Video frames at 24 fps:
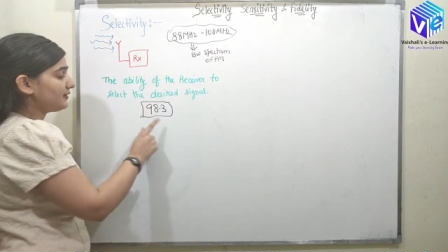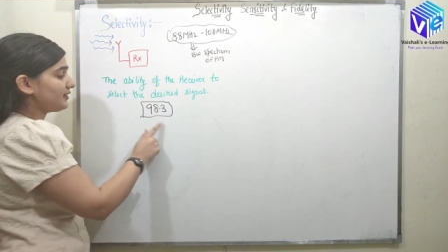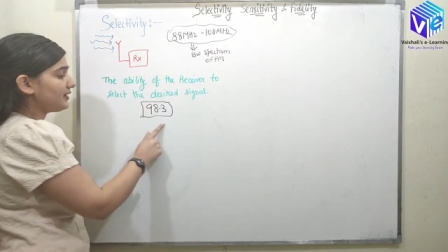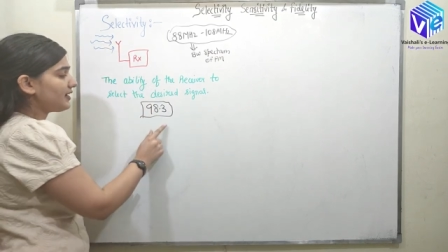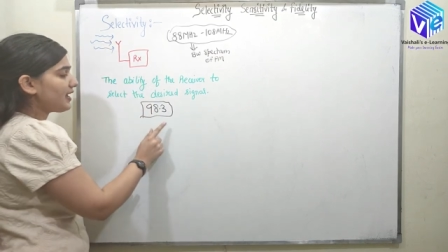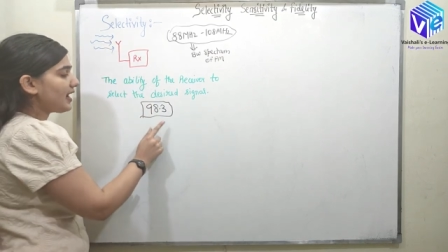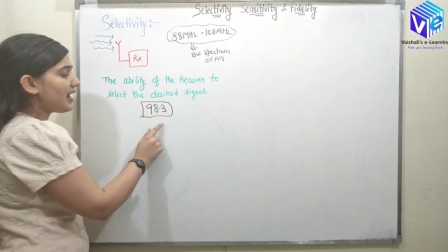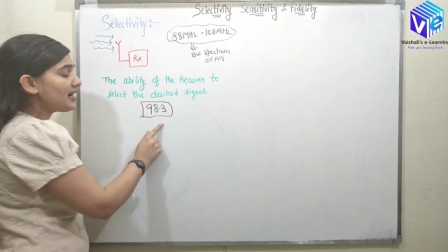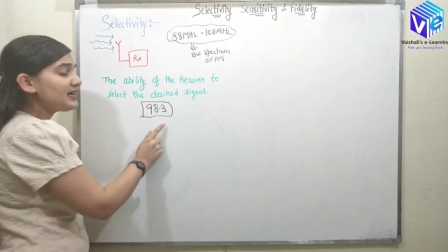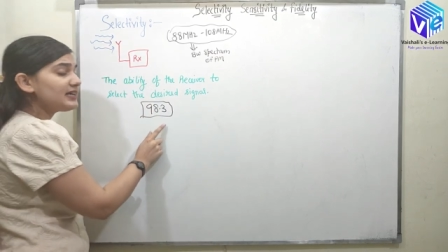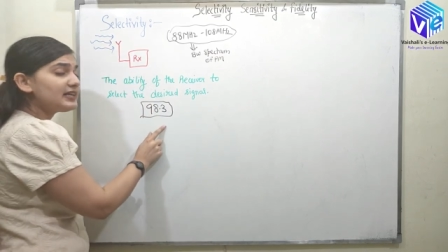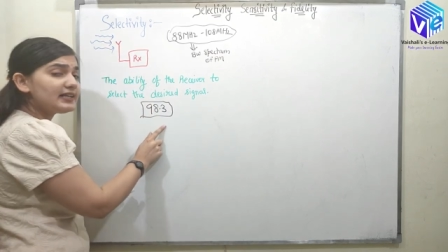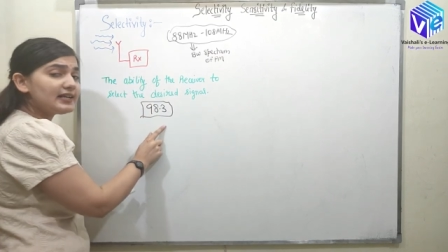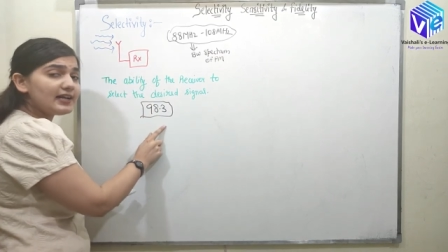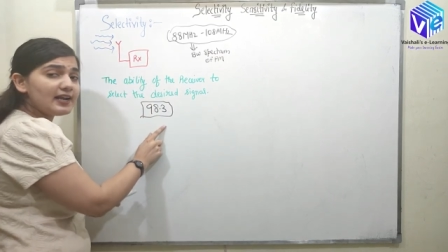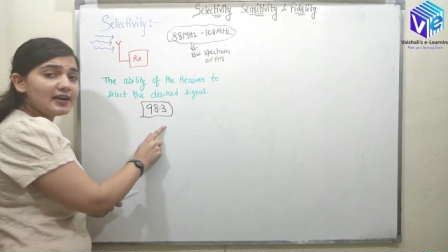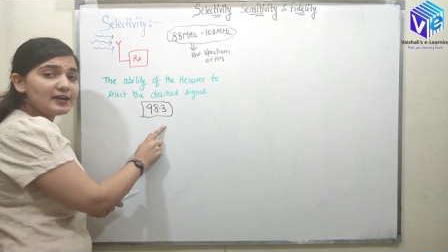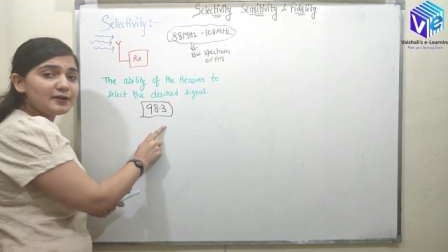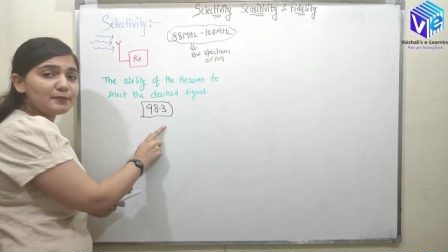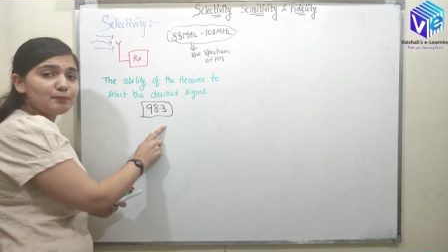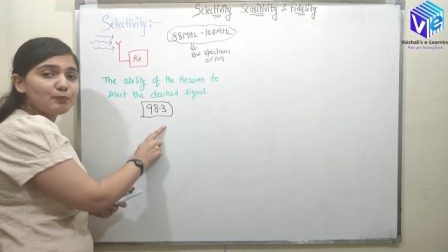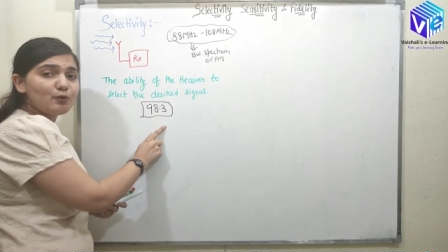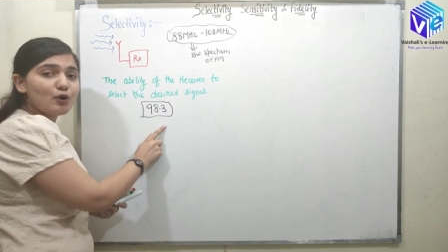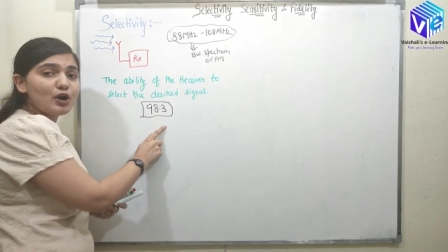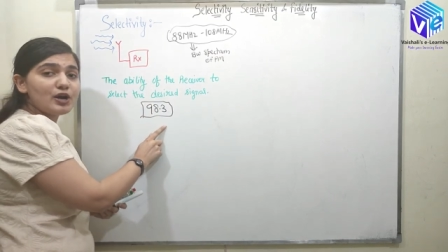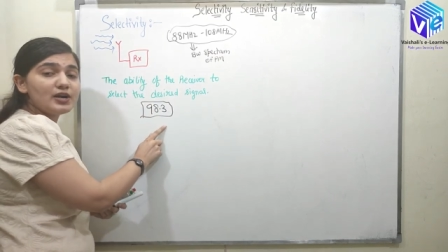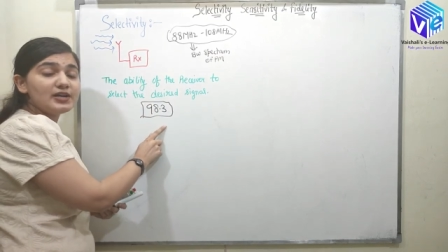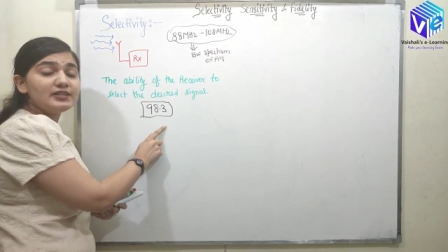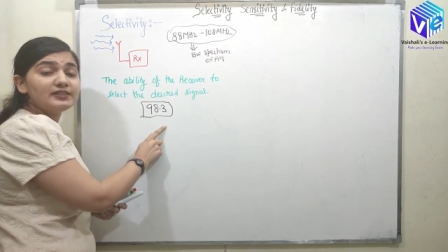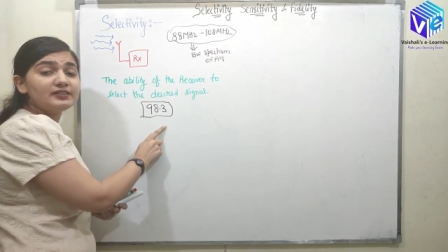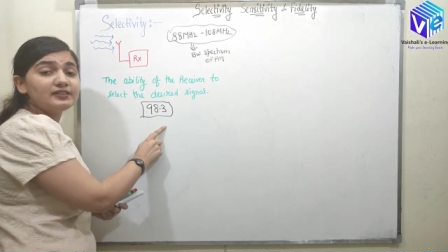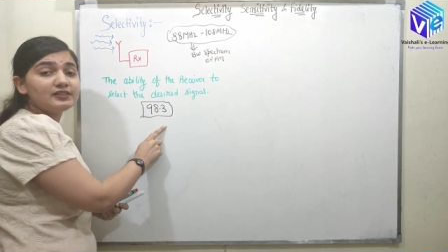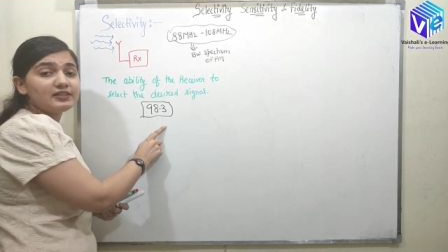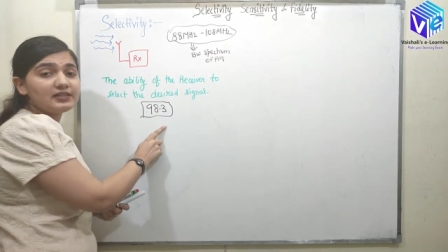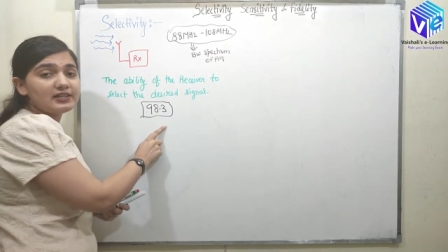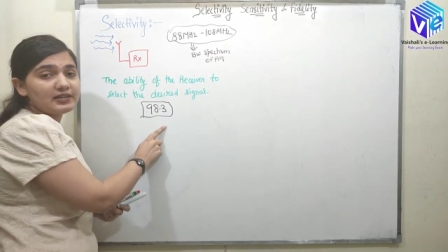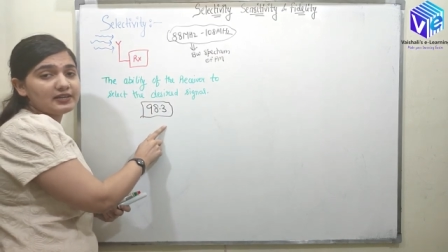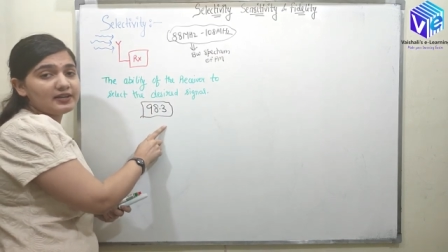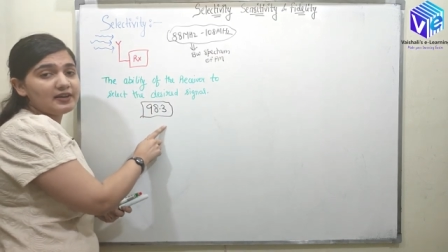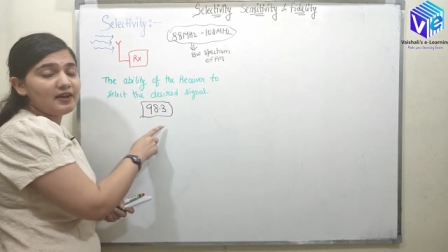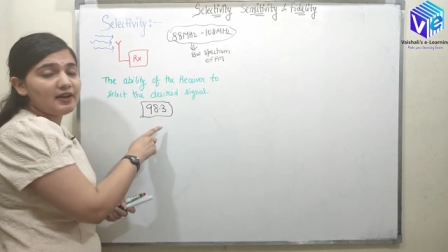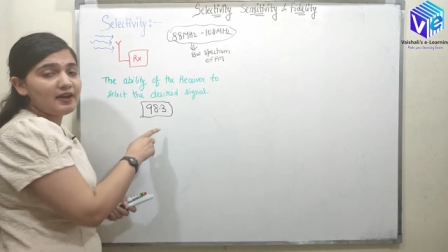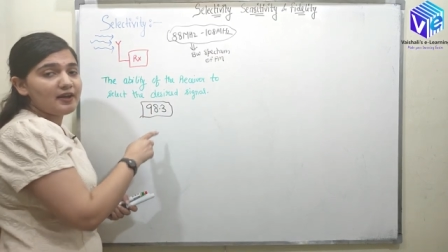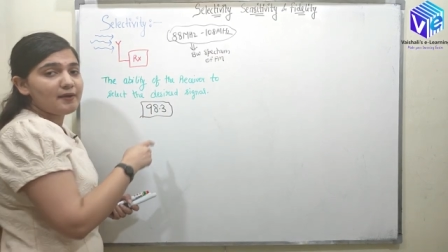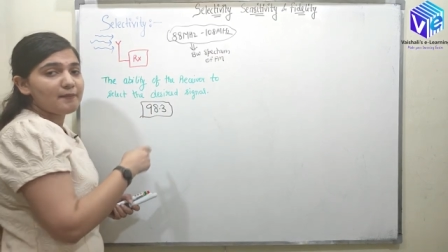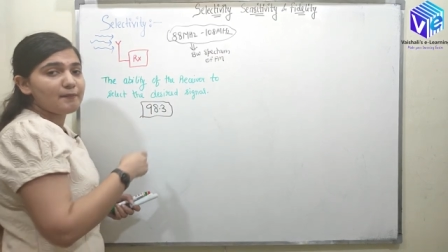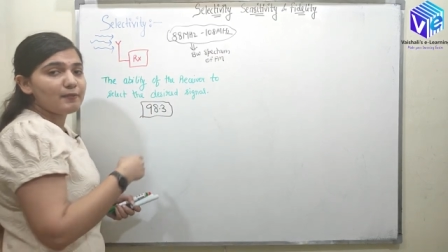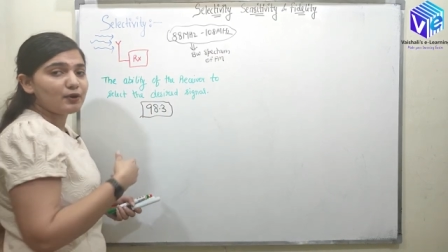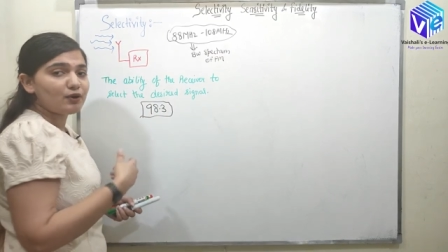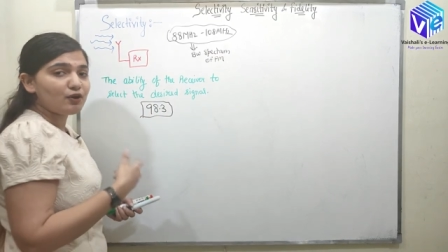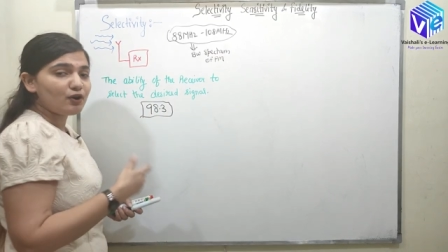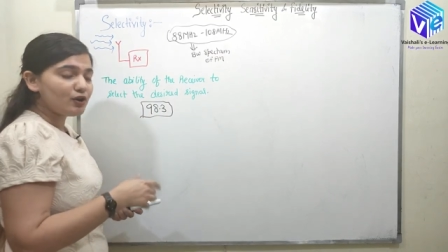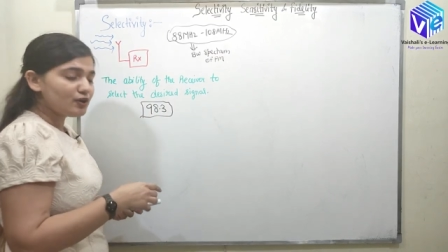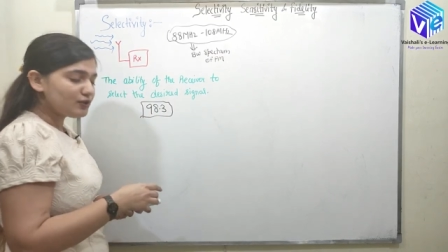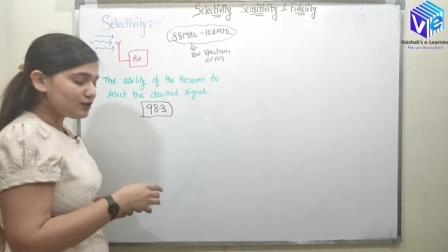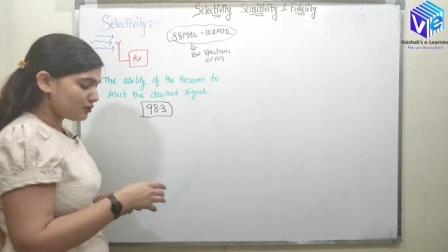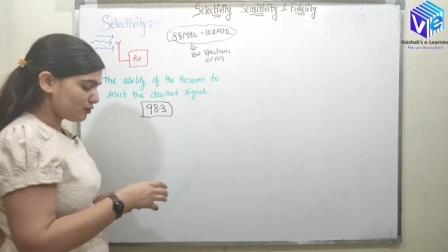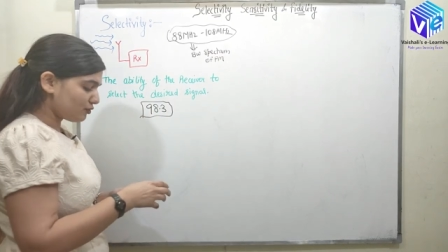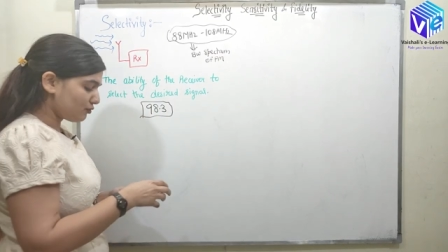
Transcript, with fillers: the 98.3 because